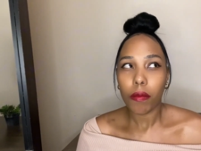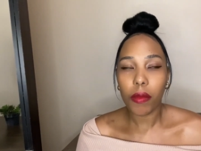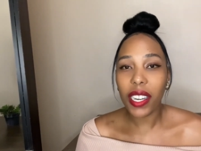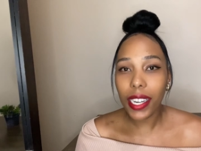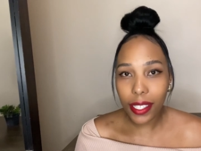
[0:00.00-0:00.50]

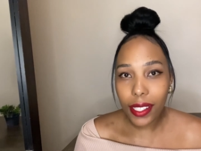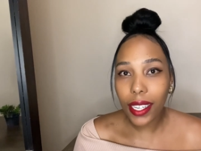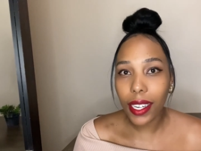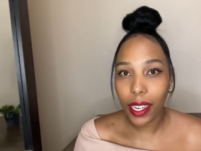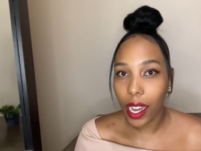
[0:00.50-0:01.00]
less than
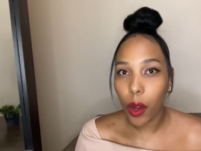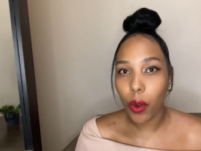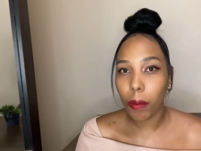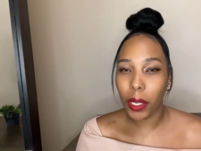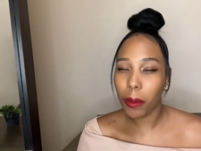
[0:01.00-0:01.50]
an hour,
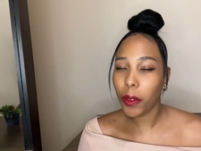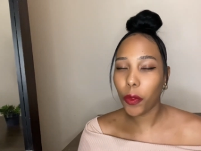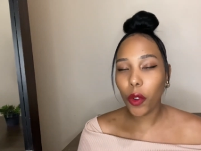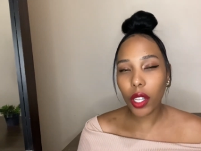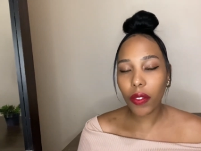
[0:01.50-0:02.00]
maybe
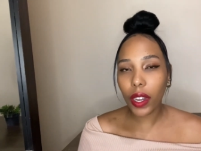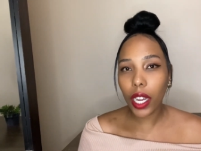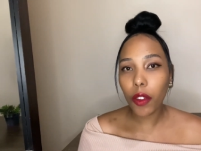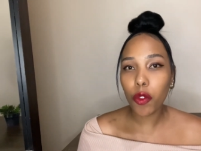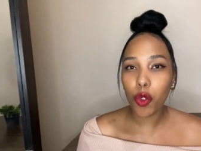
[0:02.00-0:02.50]

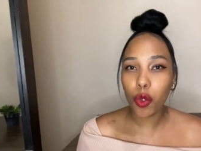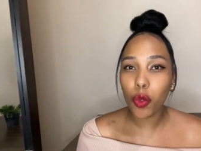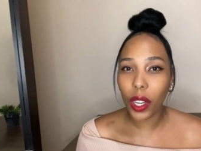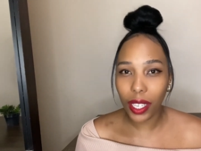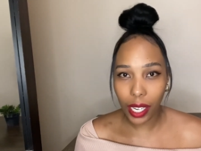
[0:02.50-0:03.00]
45 to
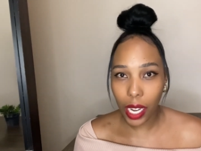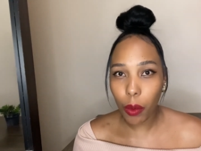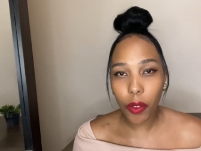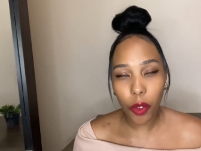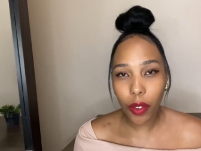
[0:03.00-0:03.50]
an hour,
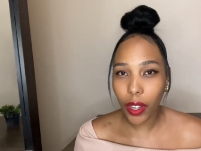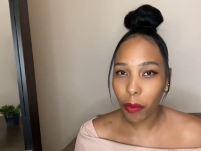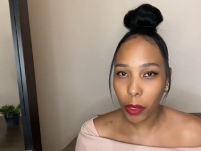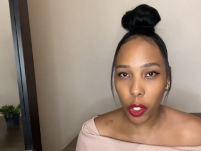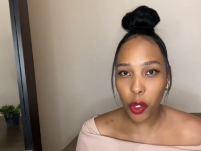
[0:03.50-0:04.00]
45
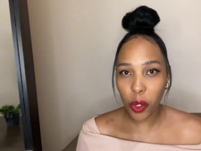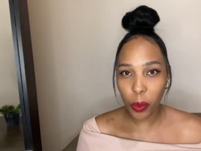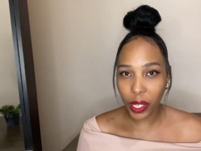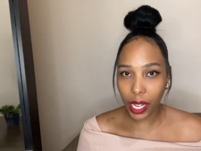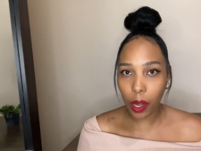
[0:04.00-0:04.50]
minutes to
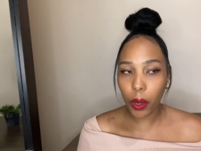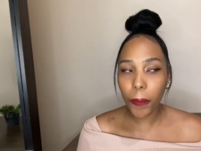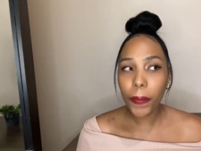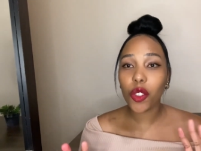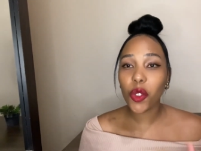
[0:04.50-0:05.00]
an hour.
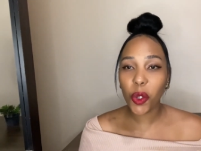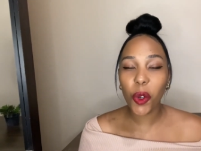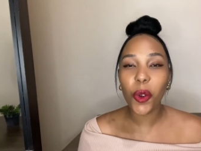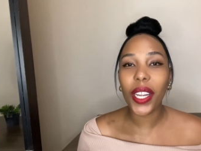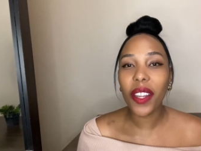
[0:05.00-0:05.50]

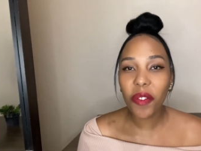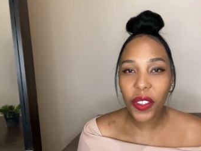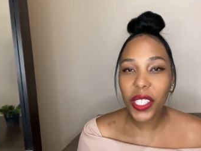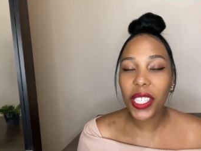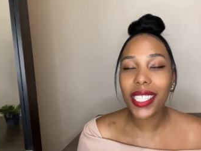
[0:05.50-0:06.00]
So
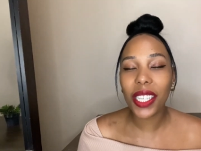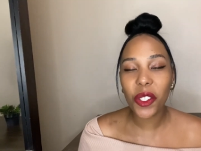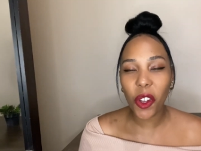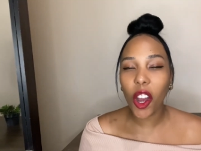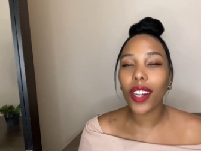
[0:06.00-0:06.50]
emphasis is
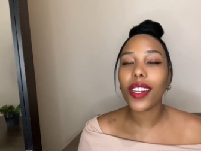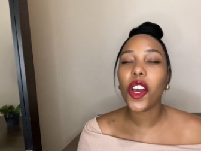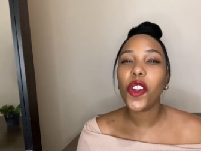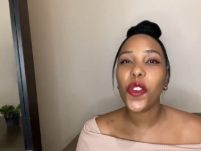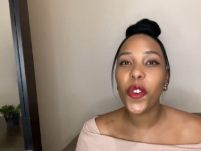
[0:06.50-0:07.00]
on
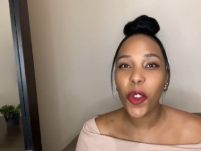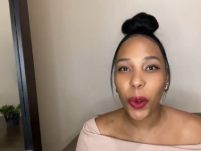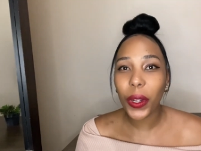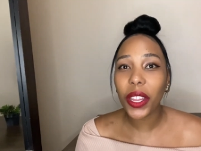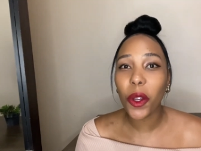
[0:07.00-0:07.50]

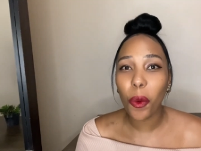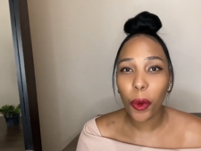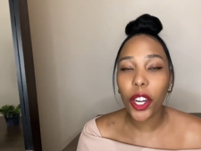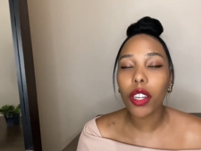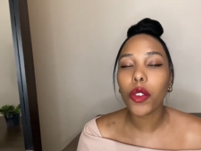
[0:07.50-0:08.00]
knowing the
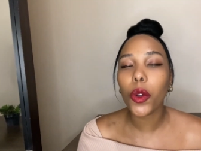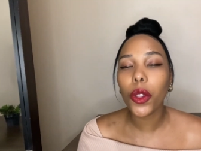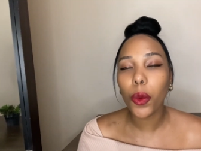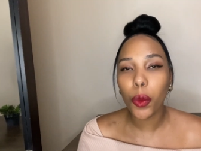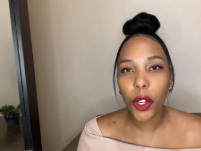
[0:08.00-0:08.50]
work. Know the
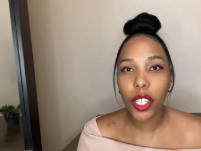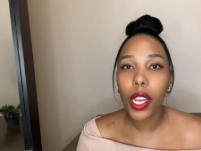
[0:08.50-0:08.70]
work,